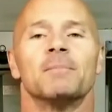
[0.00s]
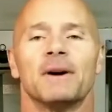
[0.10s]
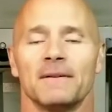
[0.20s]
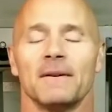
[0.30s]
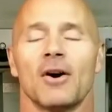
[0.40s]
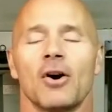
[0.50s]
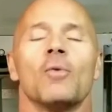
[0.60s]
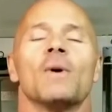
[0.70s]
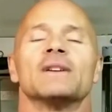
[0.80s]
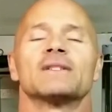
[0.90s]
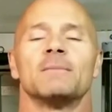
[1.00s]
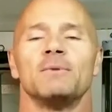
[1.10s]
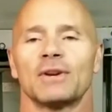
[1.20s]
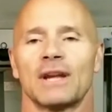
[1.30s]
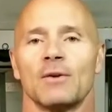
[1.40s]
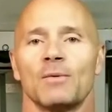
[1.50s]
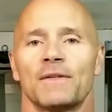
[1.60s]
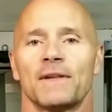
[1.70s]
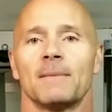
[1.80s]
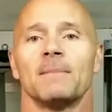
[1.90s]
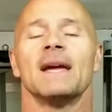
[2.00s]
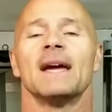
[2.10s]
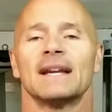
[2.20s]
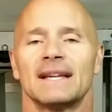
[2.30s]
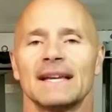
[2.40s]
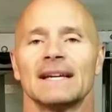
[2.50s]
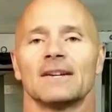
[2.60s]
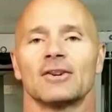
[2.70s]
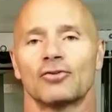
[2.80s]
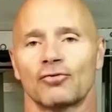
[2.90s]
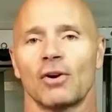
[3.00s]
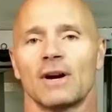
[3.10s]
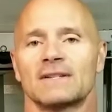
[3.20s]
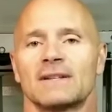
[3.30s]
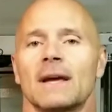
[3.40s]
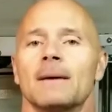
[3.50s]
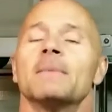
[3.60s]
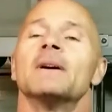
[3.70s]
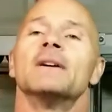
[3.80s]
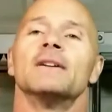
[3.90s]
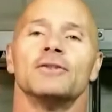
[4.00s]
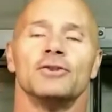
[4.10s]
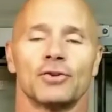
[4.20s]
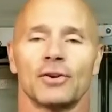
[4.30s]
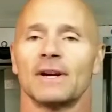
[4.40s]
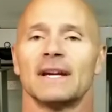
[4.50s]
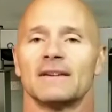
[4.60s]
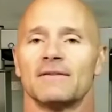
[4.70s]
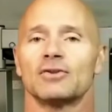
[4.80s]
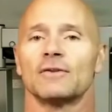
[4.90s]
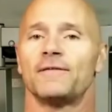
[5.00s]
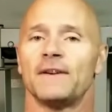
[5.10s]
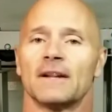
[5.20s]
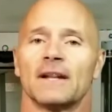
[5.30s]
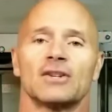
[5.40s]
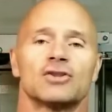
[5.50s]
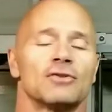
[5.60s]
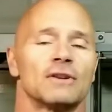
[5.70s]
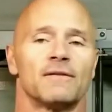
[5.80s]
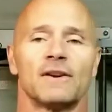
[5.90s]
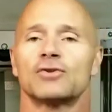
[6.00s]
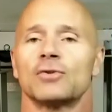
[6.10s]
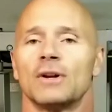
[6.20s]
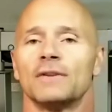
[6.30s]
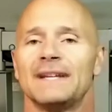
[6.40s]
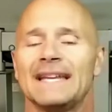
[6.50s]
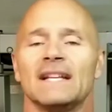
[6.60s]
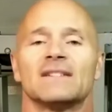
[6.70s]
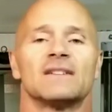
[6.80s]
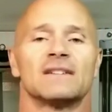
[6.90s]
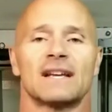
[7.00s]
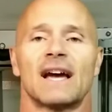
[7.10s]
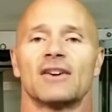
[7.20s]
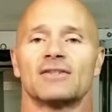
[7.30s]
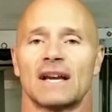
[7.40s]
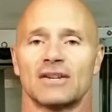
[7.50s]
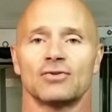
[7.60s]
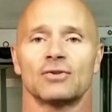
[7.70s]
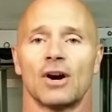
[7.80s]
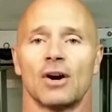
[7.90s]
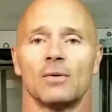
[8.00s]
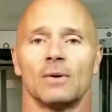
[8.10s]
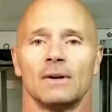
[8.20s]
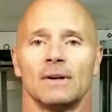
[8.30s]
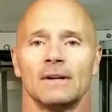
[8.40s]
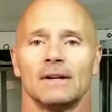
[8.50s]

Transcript: But always communicate with them and get across to them your individual feelings, your individual needs and desires as you go